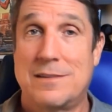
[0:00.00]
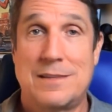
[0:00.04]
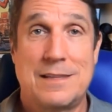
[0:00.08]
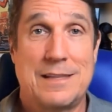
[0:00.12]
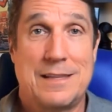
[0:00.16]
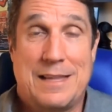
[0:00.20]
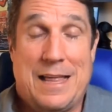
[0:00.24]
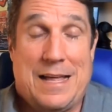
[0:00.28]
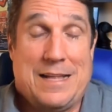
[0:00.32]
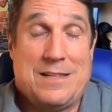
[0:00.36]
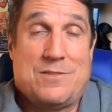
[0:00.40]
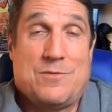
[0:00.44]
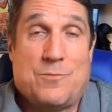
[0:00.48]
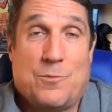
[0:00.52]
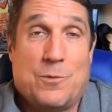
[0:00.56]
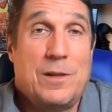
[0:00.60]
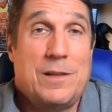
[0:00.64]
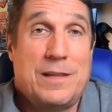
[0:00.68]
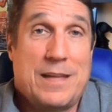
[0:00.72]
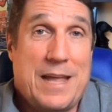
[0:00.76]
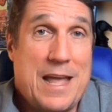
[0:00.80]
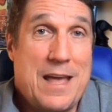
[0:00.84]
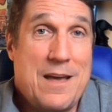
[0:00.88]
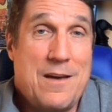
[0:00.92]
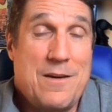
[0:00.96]
that's really
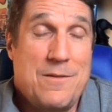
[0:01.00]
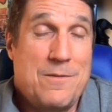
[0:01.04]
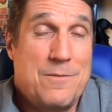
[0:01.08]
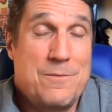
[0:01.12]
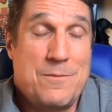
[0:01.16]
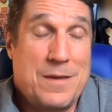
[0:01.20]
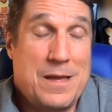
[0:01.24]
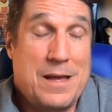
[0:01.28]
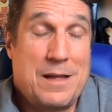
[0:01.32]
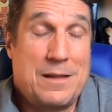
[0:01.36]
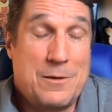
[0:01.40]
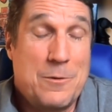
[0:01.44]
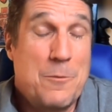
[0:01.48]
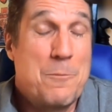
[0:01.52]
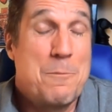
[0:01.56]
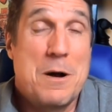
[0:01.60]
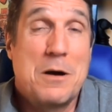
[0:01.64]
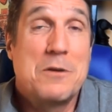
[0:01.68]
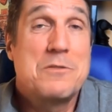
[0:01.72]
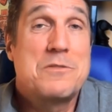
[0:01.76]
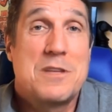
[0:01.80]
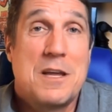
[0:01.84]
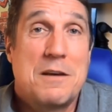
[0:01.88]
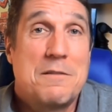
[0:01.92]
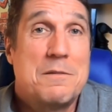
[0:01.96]
how,
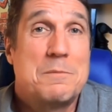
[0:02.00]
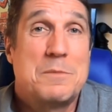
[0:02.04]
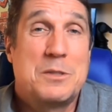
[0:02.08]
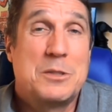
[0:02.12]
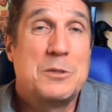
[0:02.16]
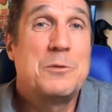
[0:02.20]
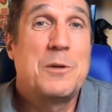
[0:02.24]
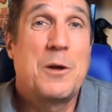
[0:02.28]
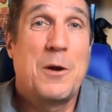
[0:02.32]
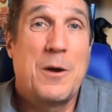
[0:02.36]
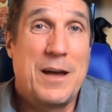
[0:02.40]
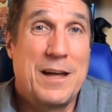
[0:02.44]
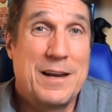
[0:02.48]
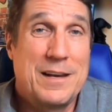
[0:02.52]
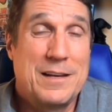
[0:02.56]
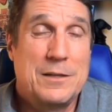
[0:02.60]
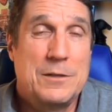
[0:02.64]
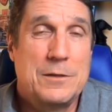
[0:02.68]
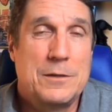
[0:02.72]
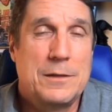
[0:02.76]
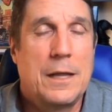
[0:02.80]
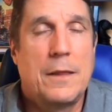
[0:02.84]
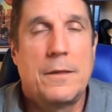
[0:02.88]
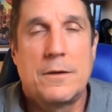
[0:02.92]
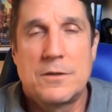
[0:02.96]
most of them do know how to do
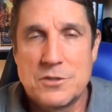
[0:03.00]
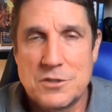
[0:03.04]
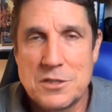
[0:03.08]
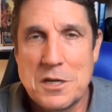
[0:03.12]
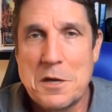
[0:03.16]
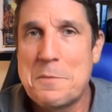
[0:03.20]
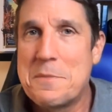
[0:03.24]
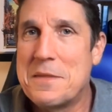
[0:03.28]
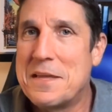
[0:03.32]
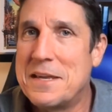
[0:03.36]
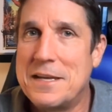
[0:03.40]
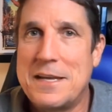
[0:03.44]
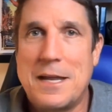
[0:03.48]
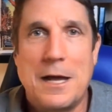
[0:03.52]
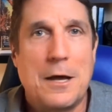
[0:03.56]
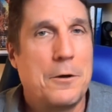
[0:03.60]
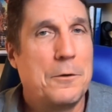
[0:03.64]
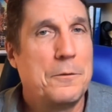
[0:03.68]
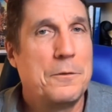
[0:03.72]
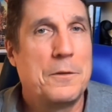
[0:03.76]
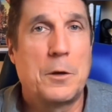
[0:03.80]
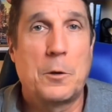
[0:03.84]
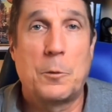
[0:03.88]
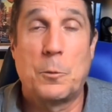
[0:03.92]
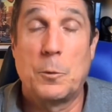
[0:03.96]
it. Now, there's some that don't,
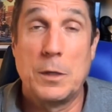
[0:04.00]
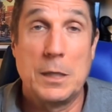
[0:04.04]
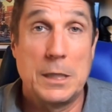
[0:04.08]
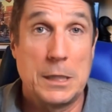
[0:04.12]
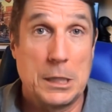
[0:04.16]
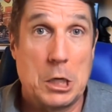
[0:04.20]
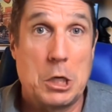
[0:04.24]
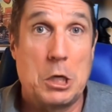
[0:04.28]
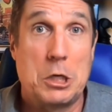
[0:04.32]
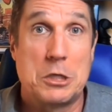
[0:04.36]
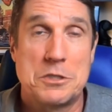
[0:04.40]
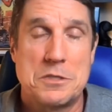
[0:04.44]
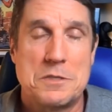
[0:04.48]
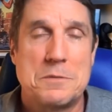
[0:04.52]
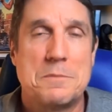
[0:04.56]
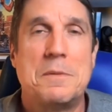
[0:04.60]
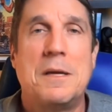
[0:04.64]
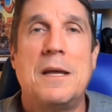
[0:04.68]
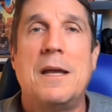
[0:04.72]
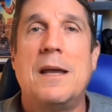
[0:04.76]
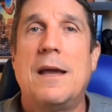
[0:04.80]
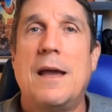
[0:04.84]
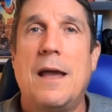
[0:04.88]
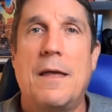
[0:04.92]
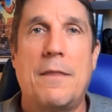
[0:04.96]
and they're really awesome,
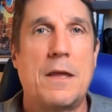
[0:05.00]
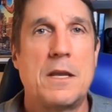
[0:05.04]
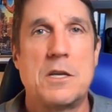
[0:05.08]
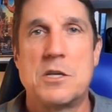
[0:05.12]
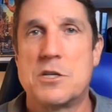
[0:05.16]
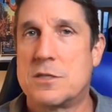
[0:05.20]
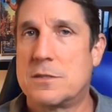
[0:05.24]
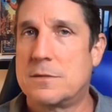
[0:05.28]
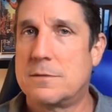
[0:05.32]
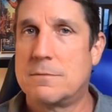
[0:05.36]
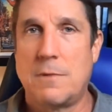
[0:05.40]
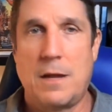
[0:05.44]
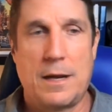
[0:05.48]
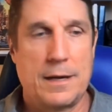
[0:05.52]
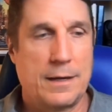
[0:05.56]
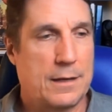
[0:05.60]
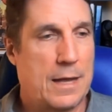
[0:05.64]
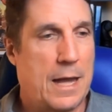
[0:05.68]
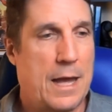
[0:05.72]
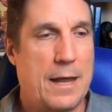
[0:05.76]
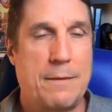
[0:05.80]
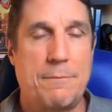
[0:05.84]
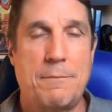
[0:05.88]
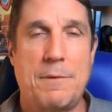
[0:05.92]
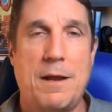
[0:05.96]
and they just
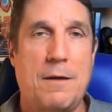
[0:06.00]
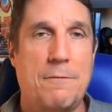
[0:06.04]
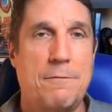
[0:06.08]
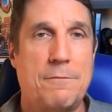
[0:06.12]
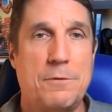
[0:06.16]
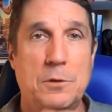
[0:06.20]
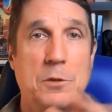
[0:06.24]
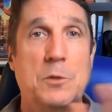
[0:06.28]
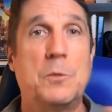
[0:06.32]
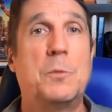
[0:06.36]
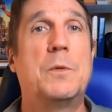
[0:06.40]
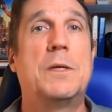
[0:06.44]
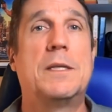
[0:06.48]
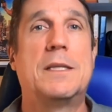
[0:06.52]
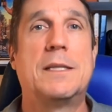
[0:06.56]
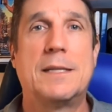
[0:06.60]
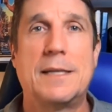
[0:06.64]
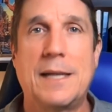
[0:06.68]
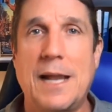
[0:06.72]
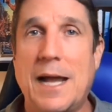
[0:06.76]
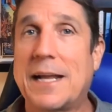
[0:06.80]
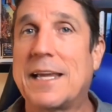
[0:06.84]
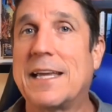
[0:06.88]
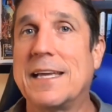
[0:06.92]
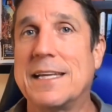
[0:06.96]
I'm not fooling with it. And
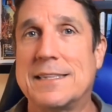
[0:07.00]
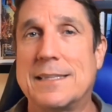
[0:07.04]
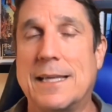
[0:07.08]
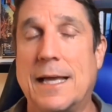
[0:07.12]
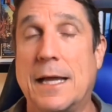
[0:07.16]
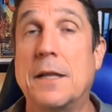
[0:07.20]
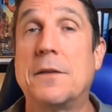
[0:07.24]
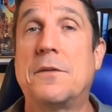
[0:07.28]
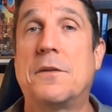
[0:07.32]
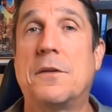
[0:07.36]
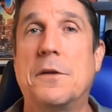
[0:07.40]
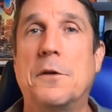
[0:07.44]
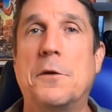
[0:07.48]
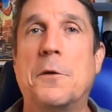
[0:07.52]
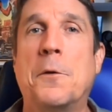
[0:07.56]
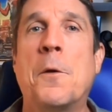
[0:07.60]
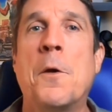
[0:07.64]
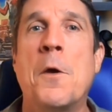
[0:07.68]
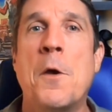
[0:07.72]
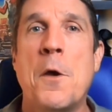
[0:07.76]
I get that too.